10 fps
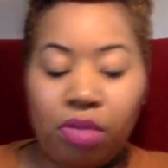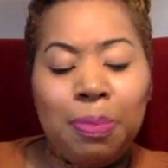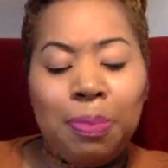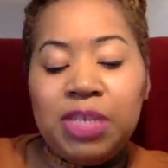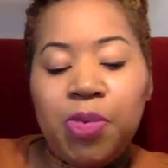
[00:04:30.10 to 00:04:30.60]

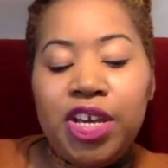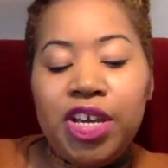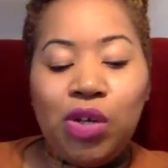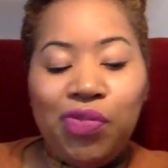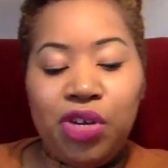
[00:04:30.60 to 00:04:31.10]
But Spirit
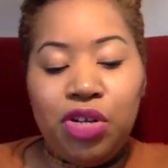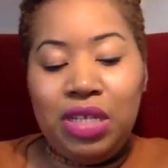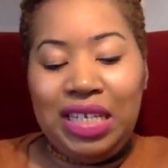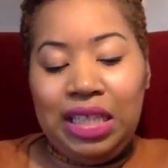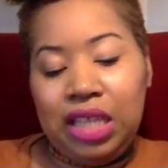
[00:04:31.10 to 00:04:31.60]
is offering you
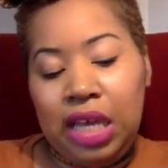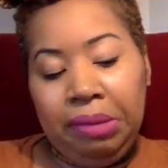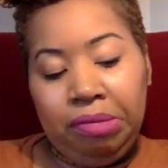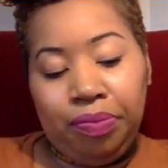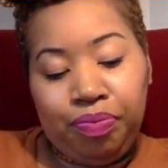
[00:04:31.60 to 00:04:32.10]
something.